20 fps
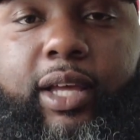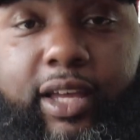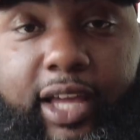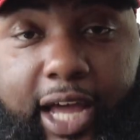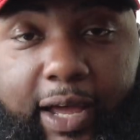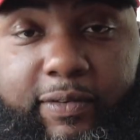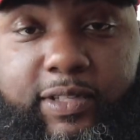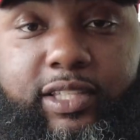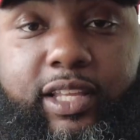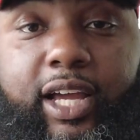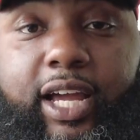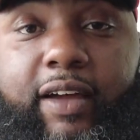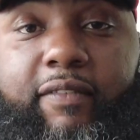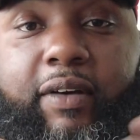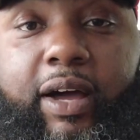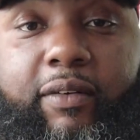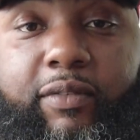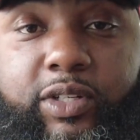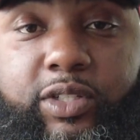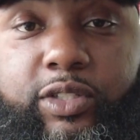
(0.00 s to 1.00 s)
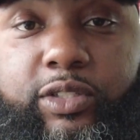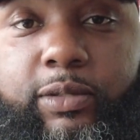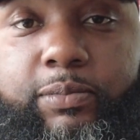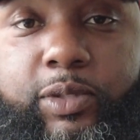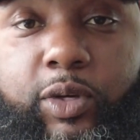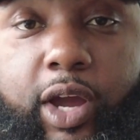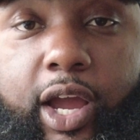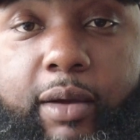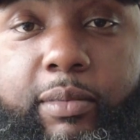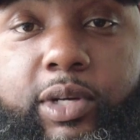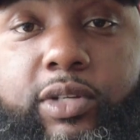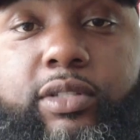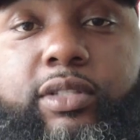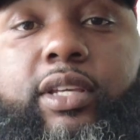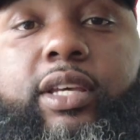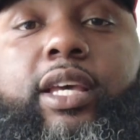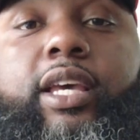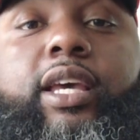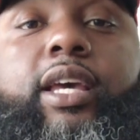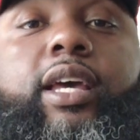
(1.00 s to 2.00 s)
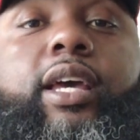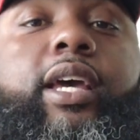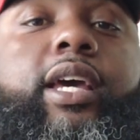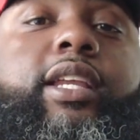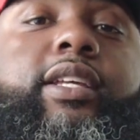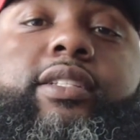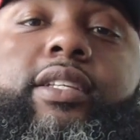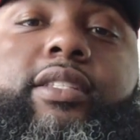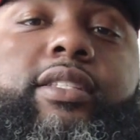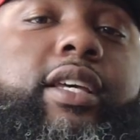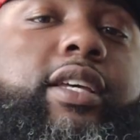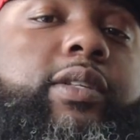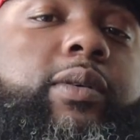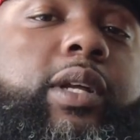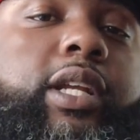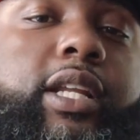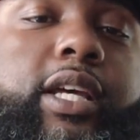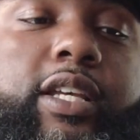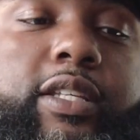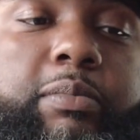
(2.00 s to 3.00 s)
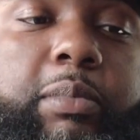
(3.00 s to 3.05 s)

Obviously, I got 500 subscribers, and it just is what it is.